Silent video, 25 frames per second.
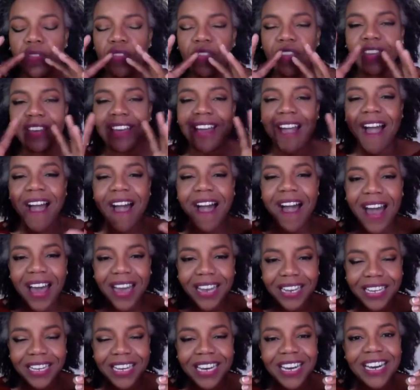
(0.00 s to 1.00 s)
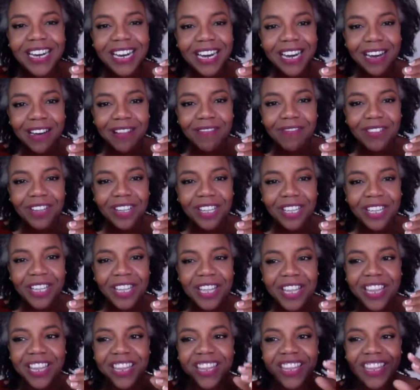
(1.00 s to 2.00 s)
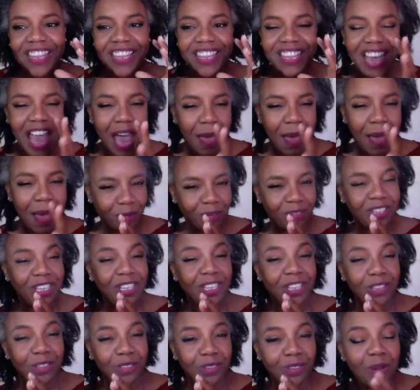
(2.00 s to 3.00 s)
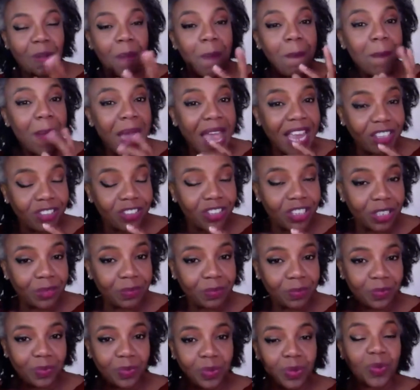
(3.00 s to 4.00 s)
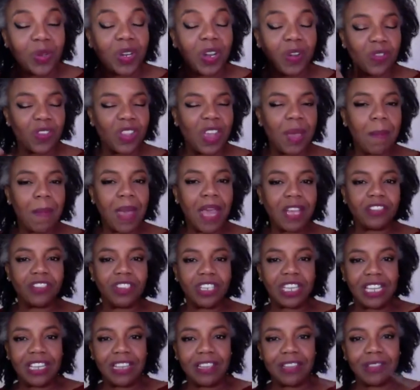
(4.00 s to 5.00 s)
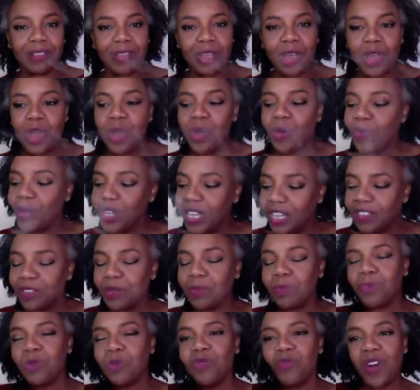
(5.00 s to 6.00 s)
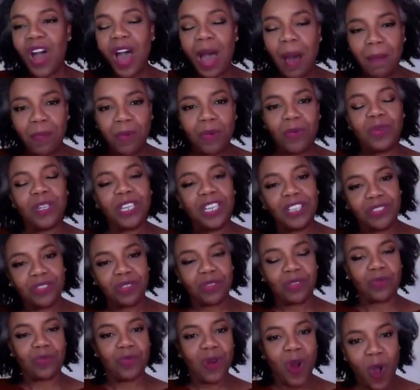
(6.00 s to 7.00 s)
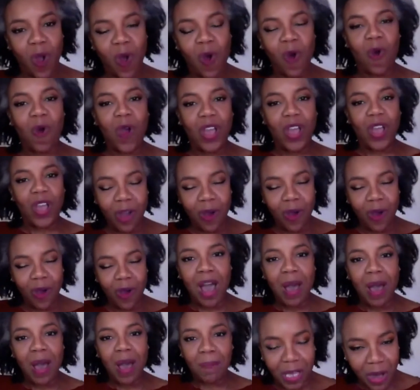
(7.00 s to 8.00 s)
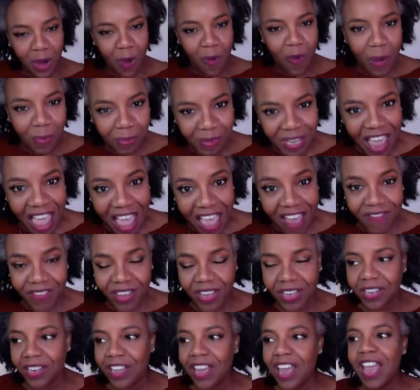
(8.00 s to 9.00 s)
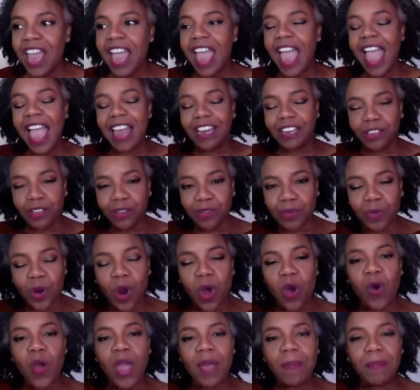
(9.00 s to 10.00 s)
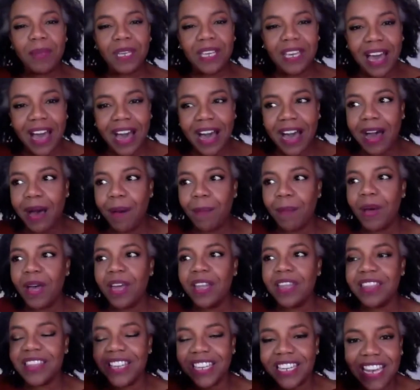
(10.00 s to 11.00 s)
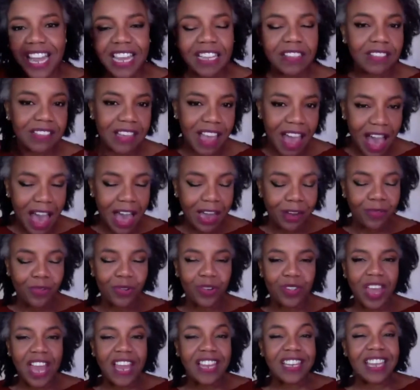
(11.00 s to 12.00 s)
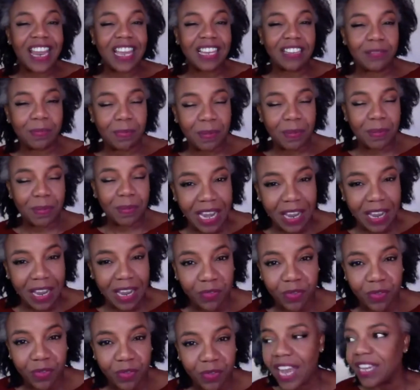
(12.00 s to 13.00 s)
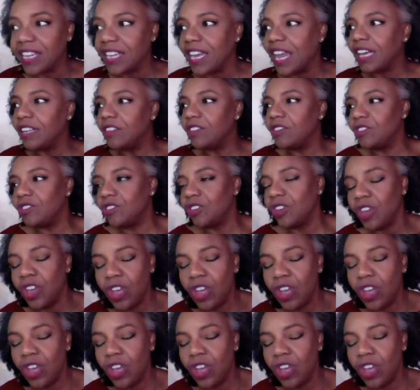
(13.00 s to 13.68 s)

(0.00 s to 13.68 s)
God of that particular mansion, whatever that mansion is. We get to move up. We get to grow and go up to heaven and grow and become the next God for that next planet, for that next